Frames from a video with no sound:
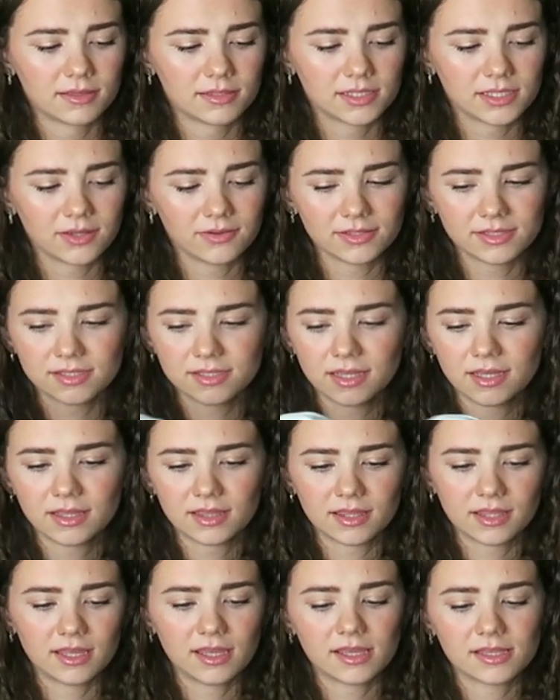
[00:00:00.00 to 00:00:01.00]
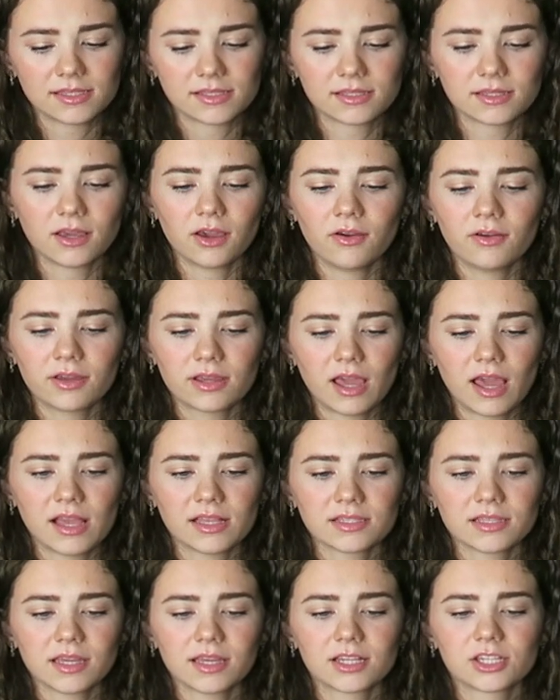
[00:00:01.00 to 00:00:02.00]
So it's like this. Oh, it
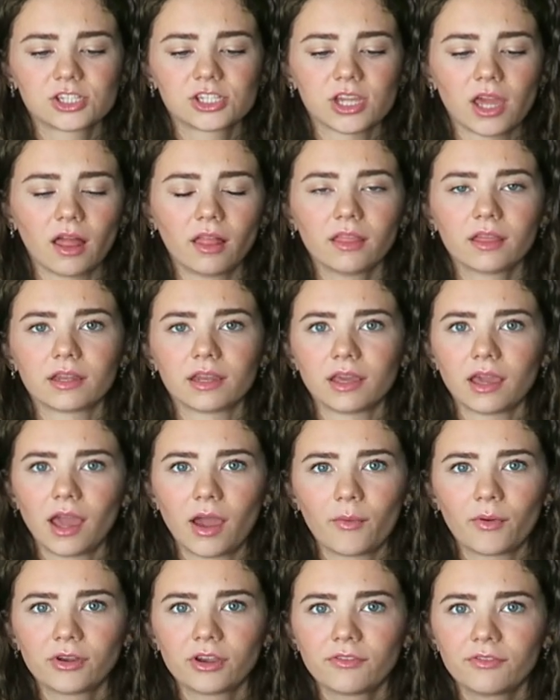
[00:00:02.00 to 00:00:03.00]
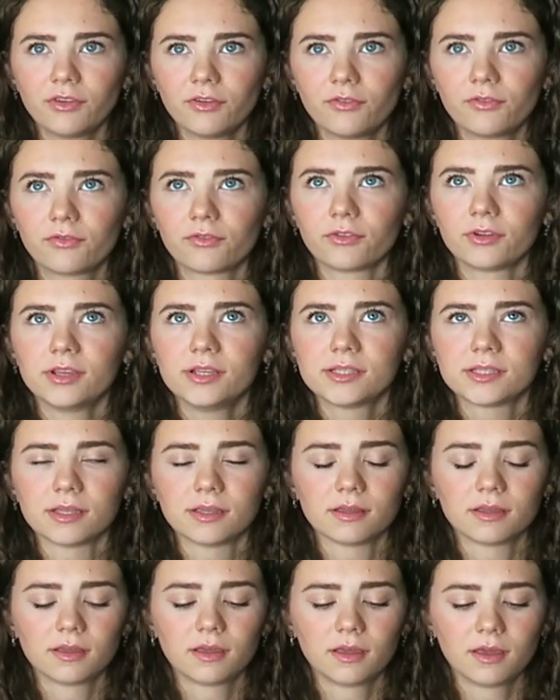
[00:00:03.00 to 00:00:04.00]
has like gel in it. I wonder if you freeze
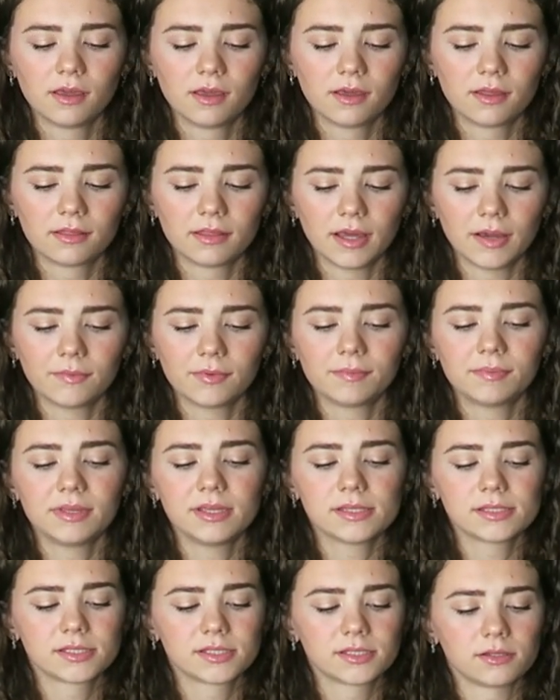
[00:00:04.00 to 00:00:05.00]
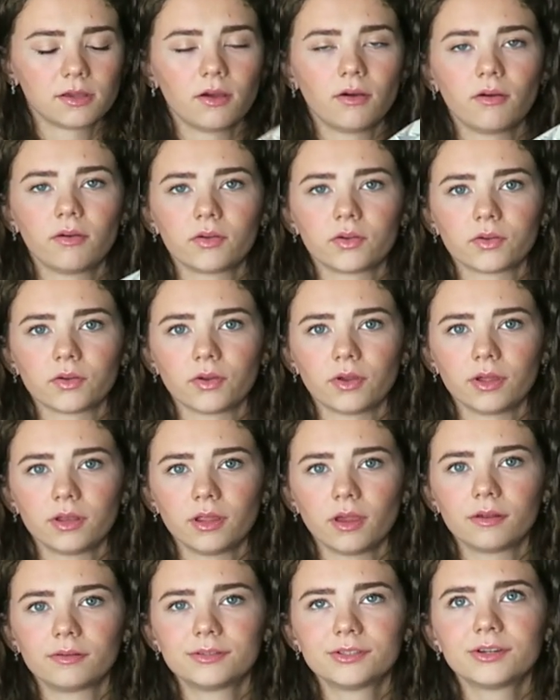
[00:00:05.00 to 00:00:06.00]
it. That would be so good.
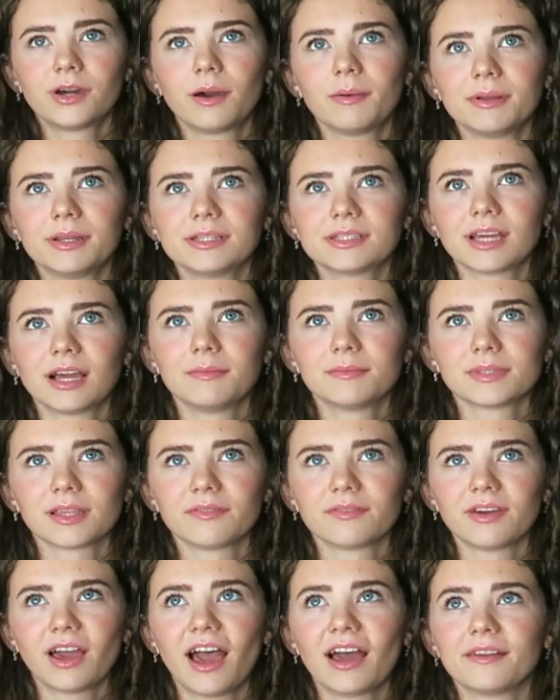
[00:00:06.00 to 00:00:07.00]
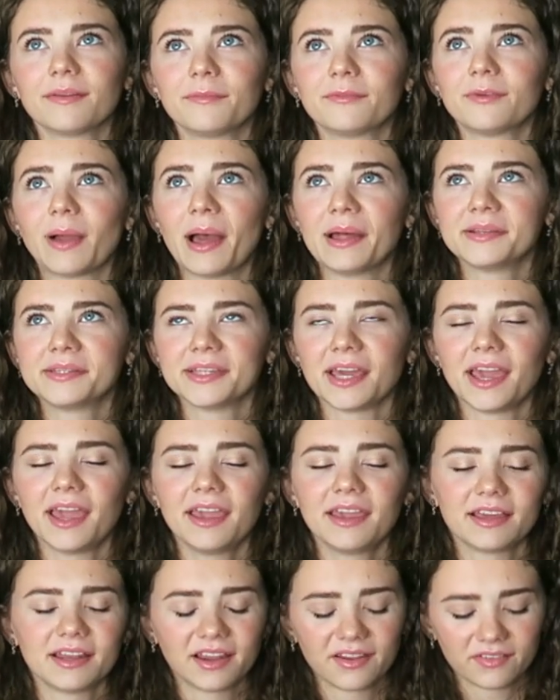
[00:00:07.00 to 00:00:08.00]
Y'all don't know how many times I've had a bad
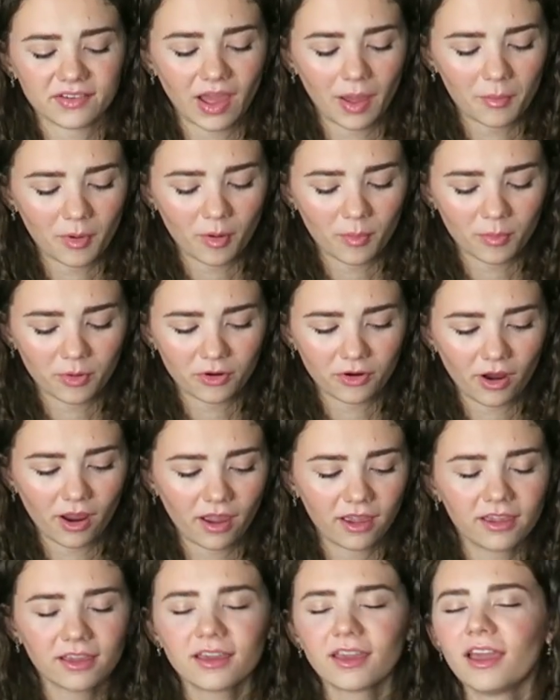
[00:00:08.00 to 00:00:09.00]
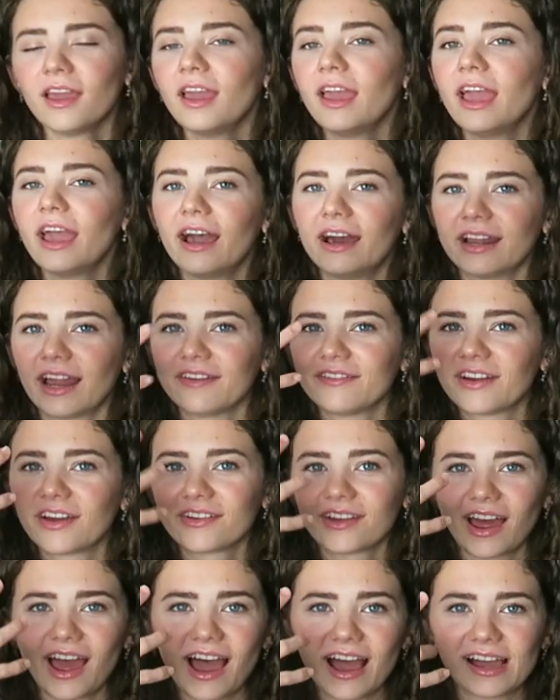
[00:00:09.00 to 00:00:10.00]
day and I've come home crying and I've
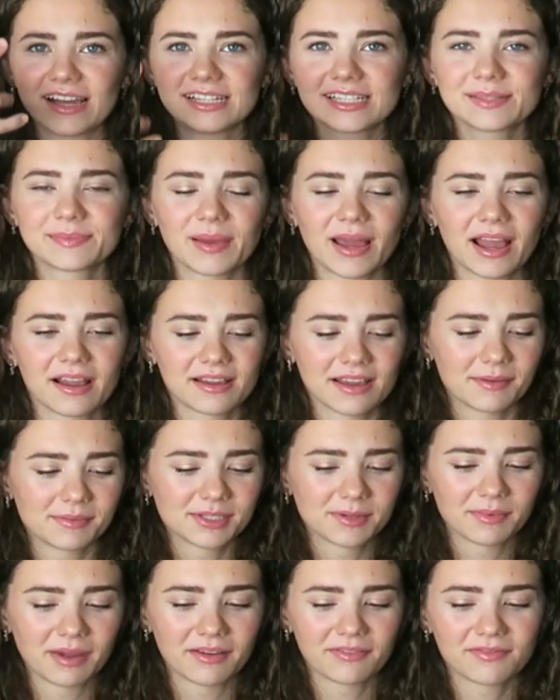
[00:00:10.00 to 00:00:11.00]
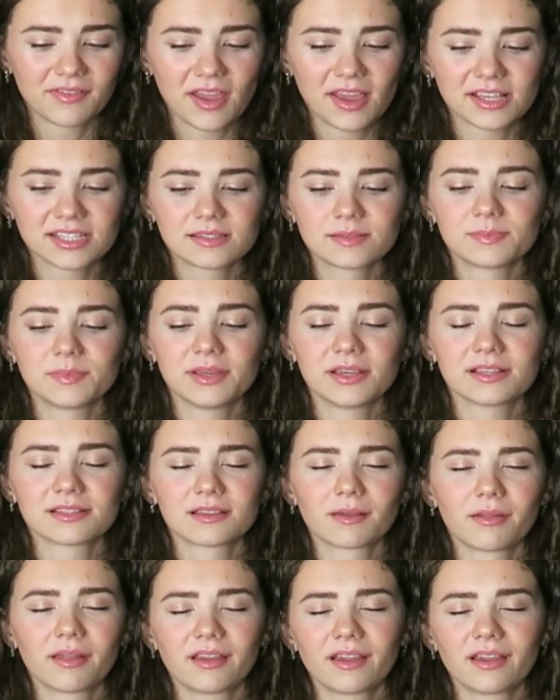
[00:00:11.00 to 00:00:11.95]
held an ice pack up to my face because I'm